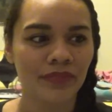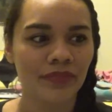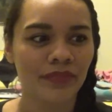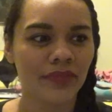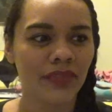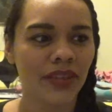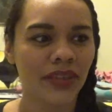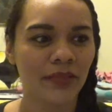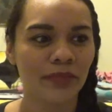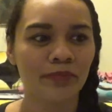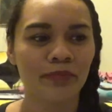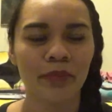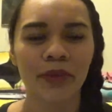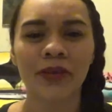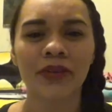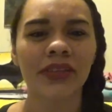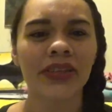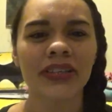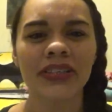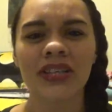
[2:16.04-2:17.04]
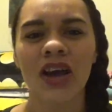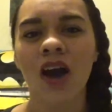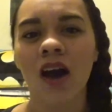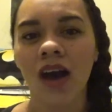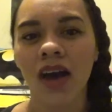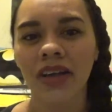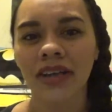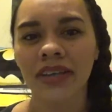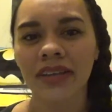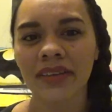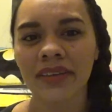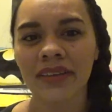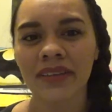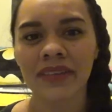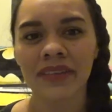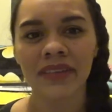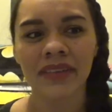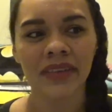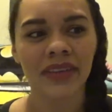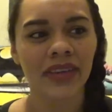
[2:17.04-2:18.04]
He barely
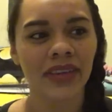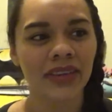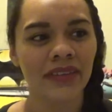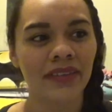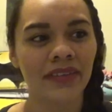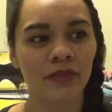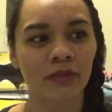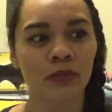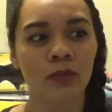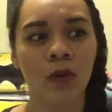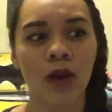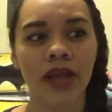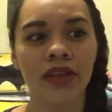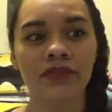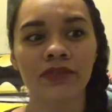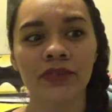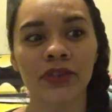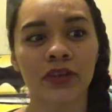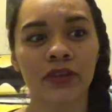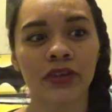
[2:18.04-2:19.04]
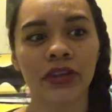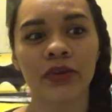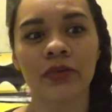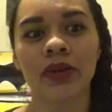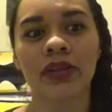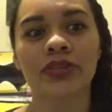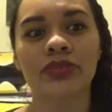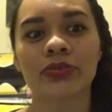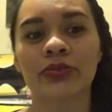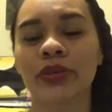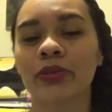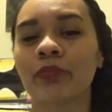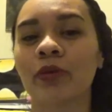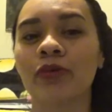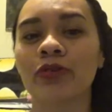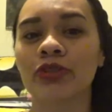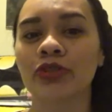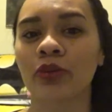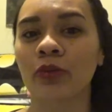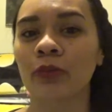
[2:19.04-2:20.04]
talks. His wife literally went into an
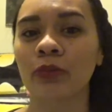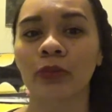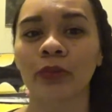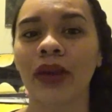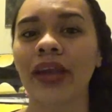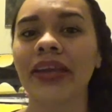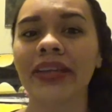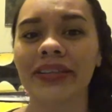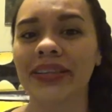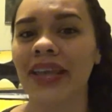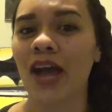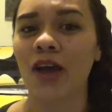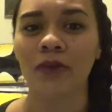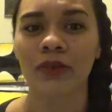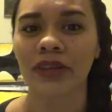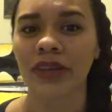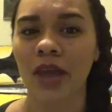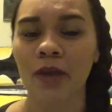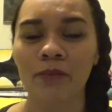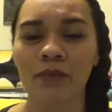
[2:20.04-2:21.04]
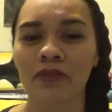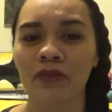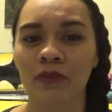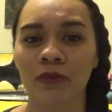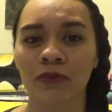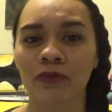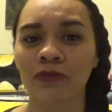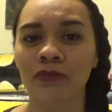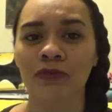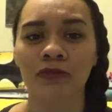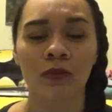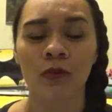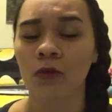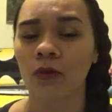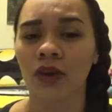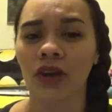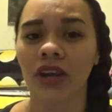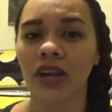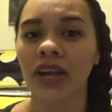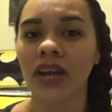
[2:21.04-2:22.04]
emotional breakdown in episode
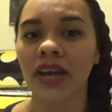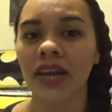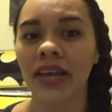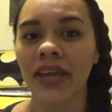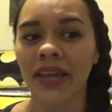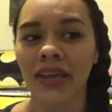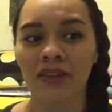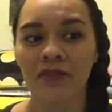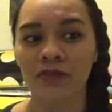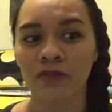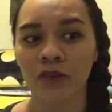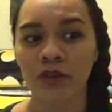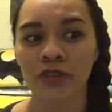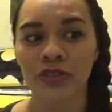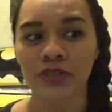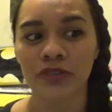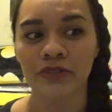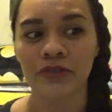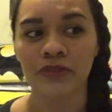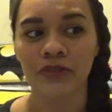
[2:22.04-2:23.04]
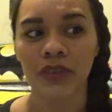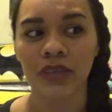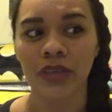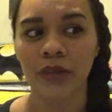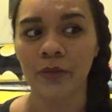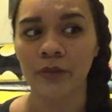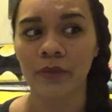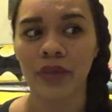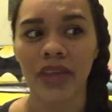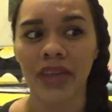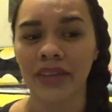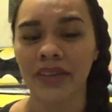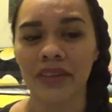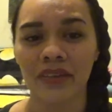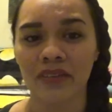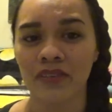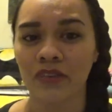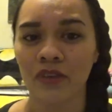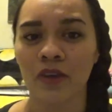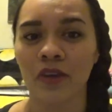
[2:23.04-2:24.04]
4 in front of him and
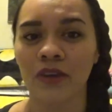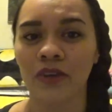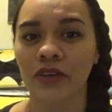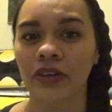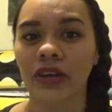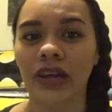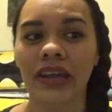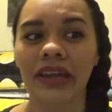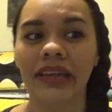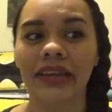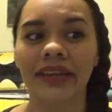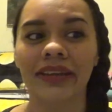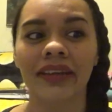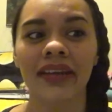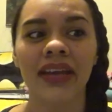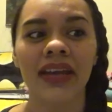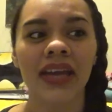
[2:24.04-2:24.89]
his daughter, and